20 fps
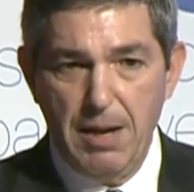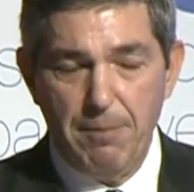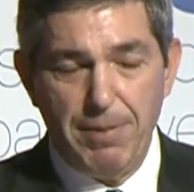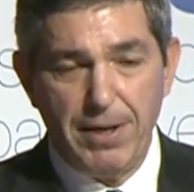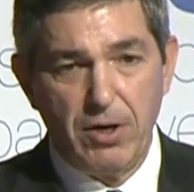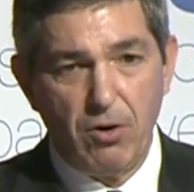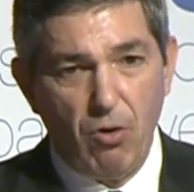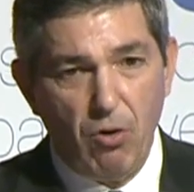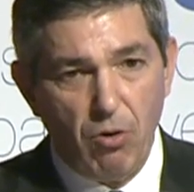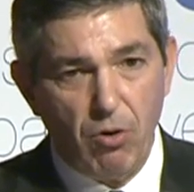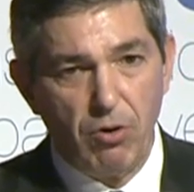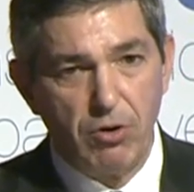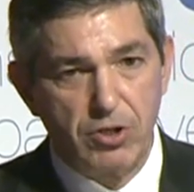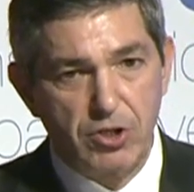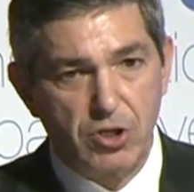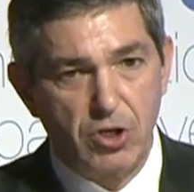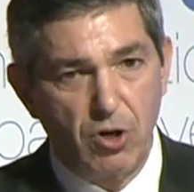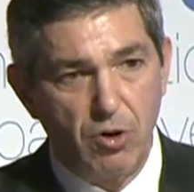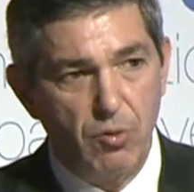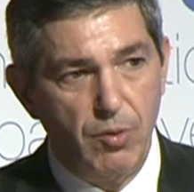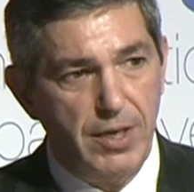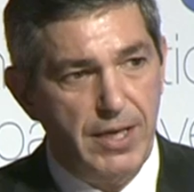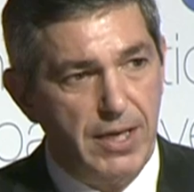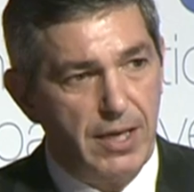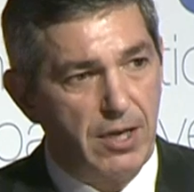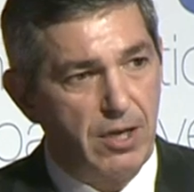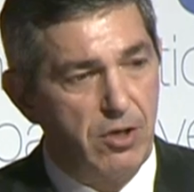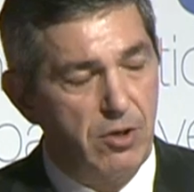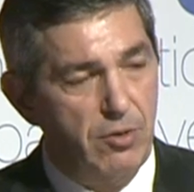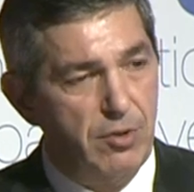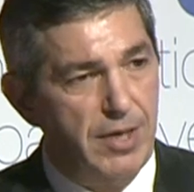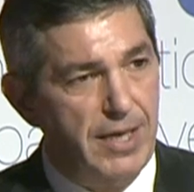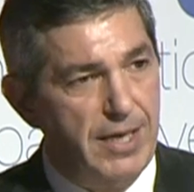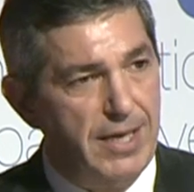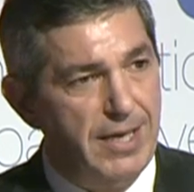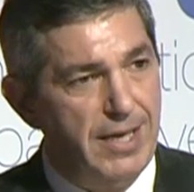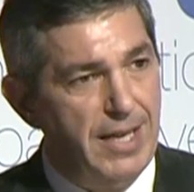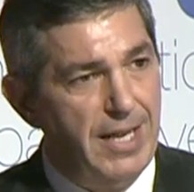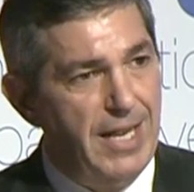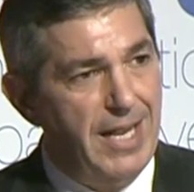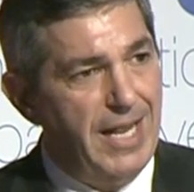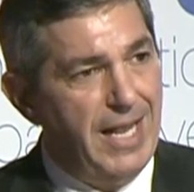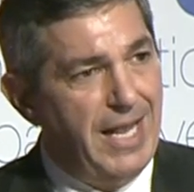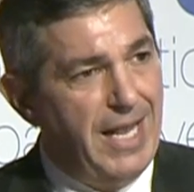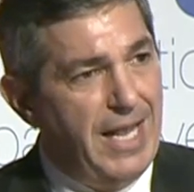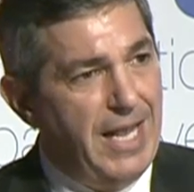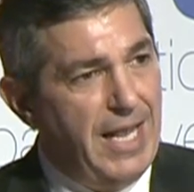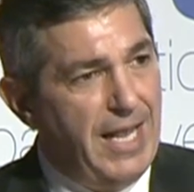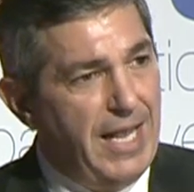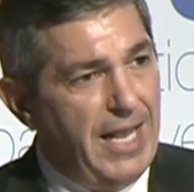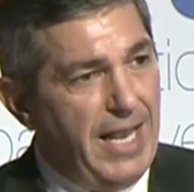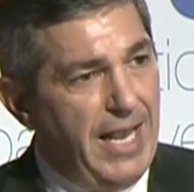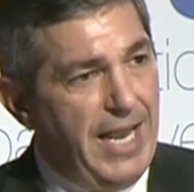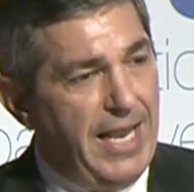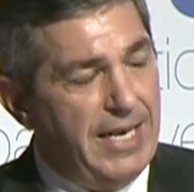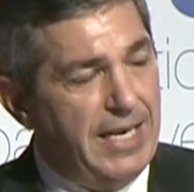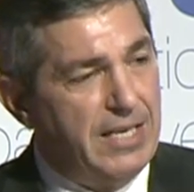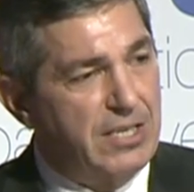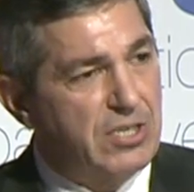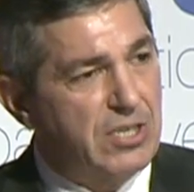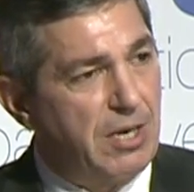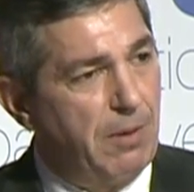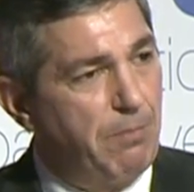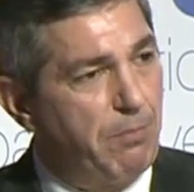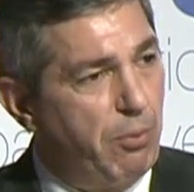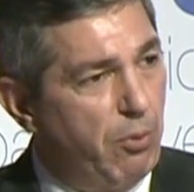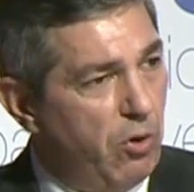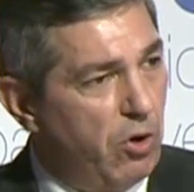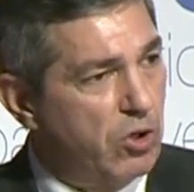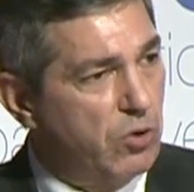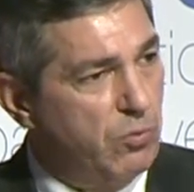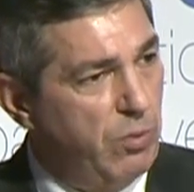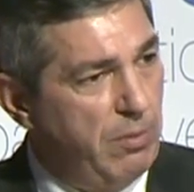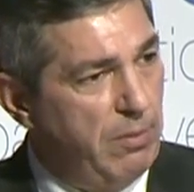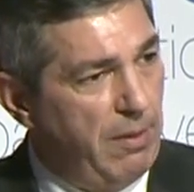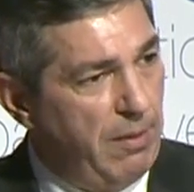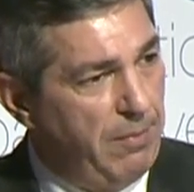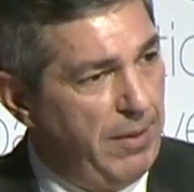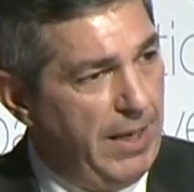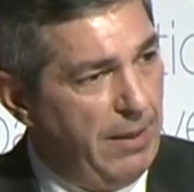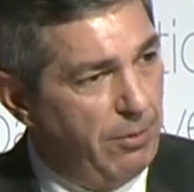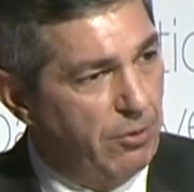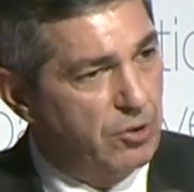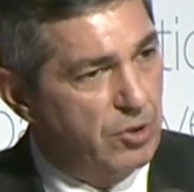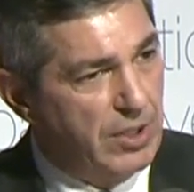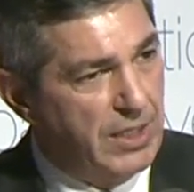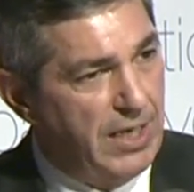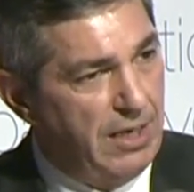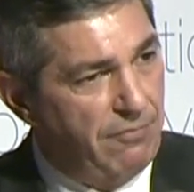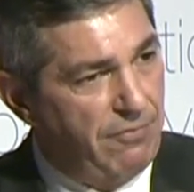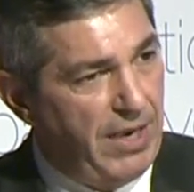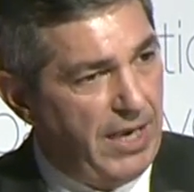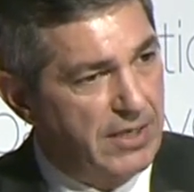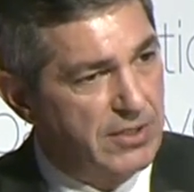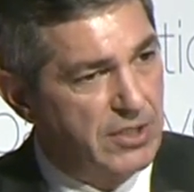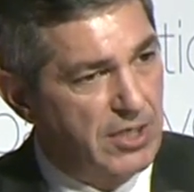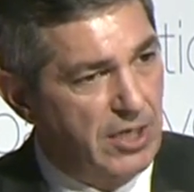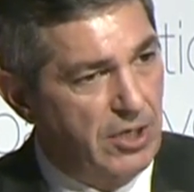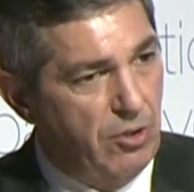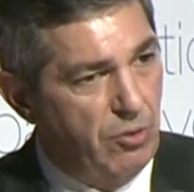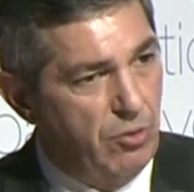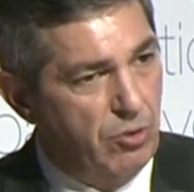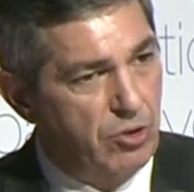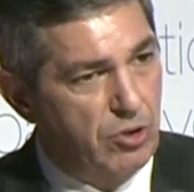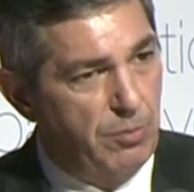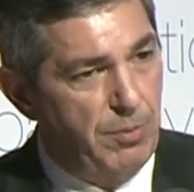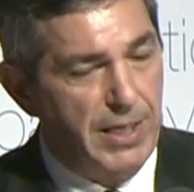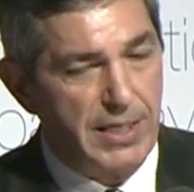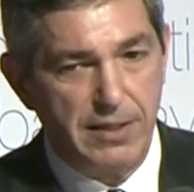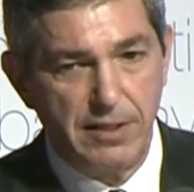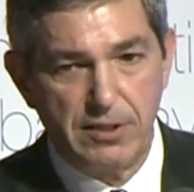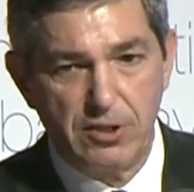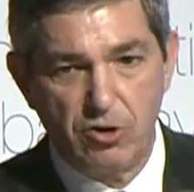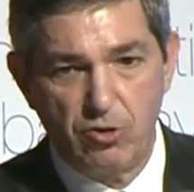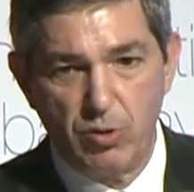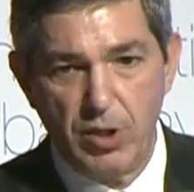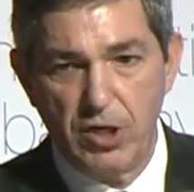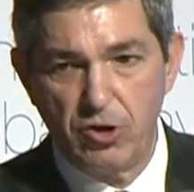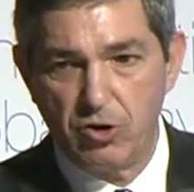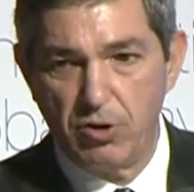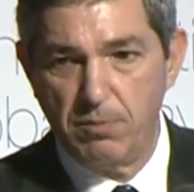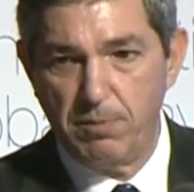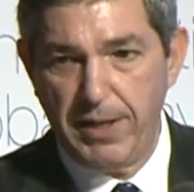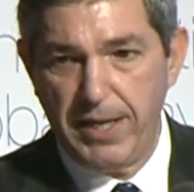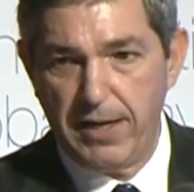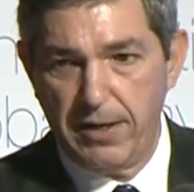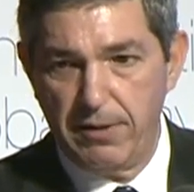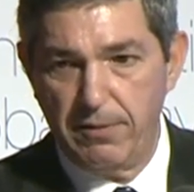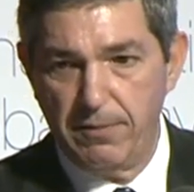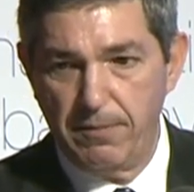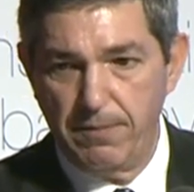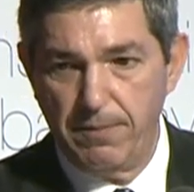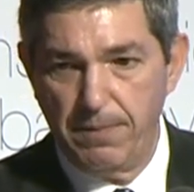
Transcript: but also including any support we may be able to give as the E U to make the situation better.